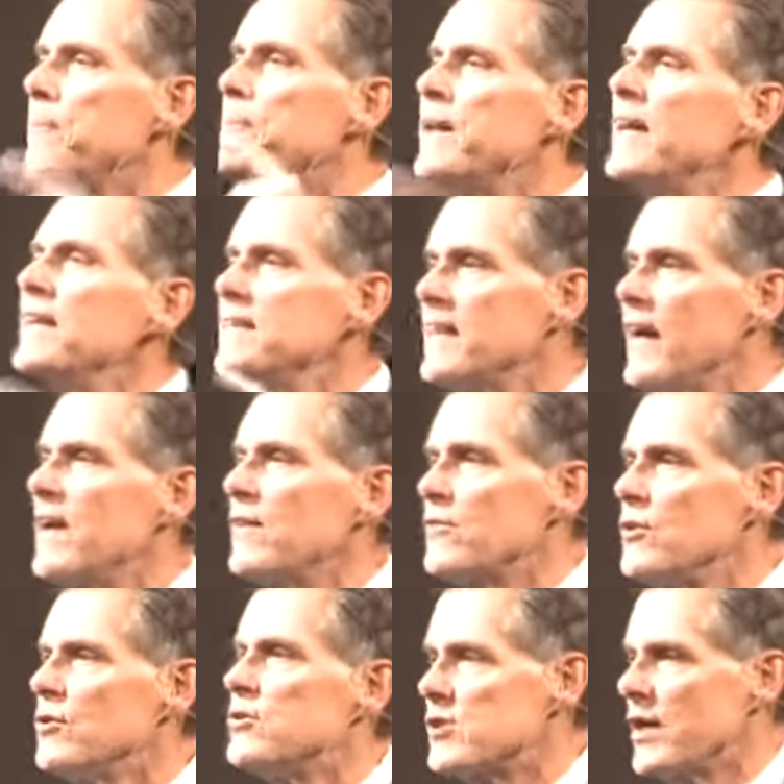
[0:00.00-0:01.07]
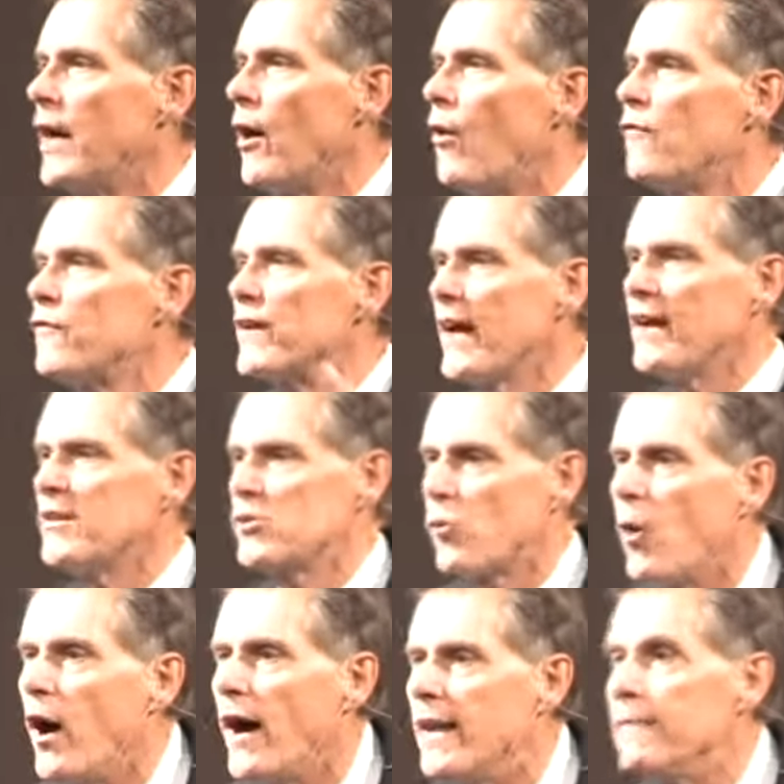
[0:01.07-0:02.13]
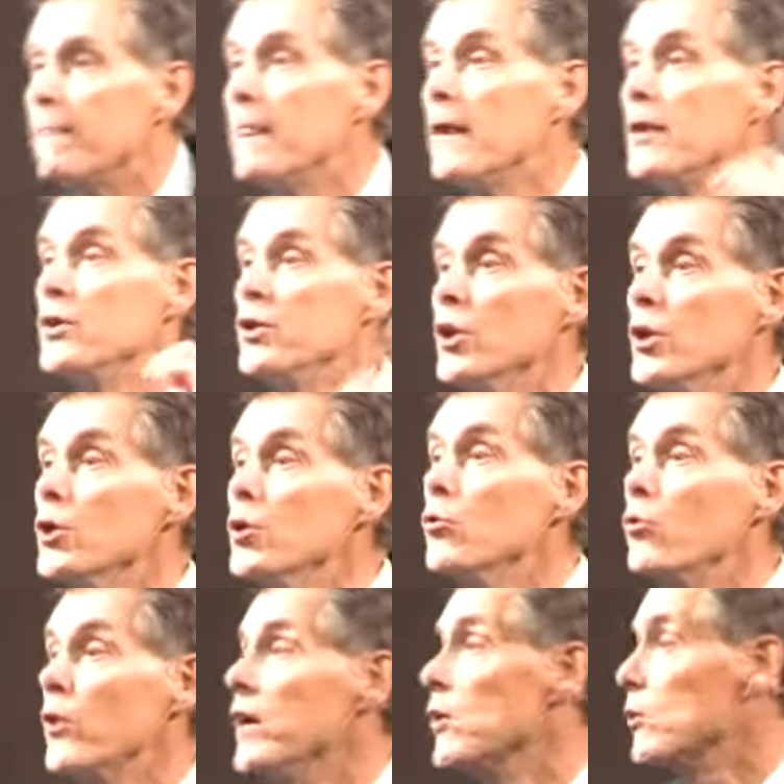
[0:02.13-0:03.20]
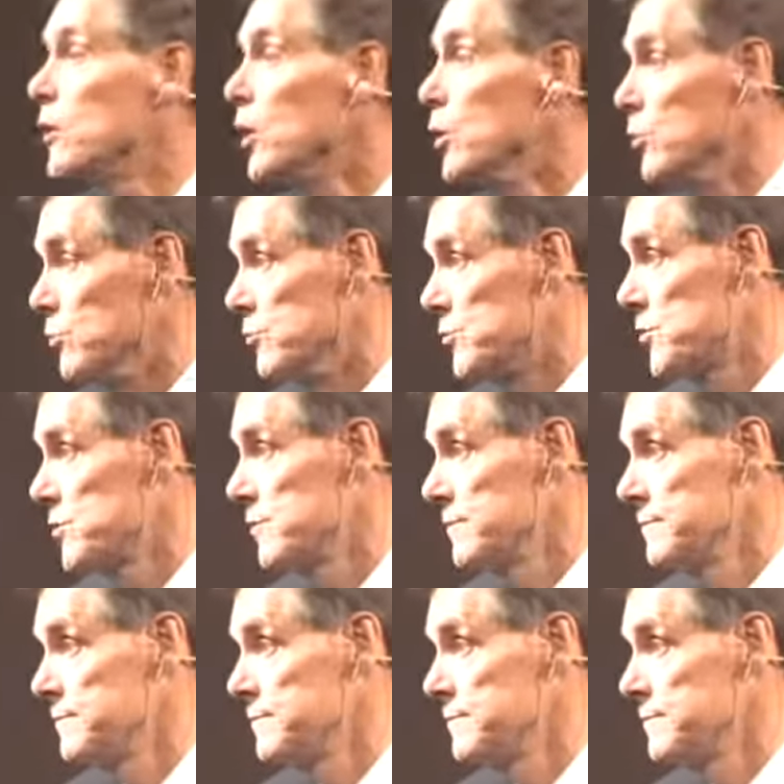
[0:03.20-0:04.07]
to beat death yourself, guess what? You will lose.